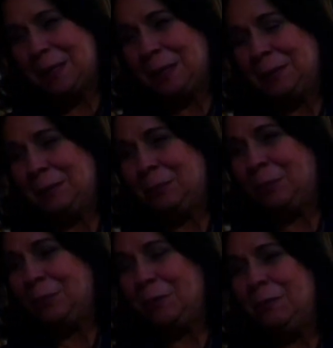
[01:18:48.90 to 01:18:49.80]
the, the
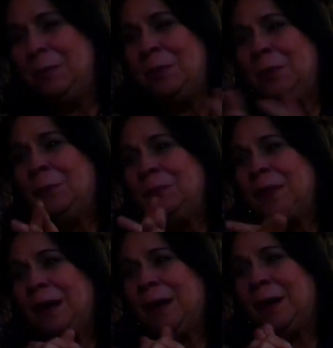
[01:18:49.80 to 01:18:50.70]
borough.
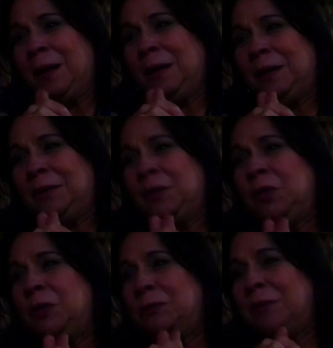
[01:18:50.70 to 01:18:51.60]
Uh,
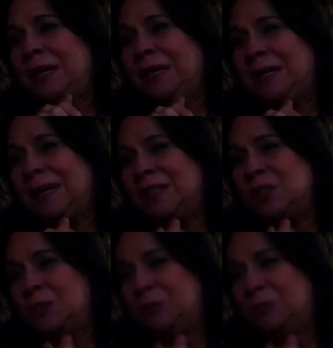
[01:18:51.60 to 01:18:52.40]
New Yorkerness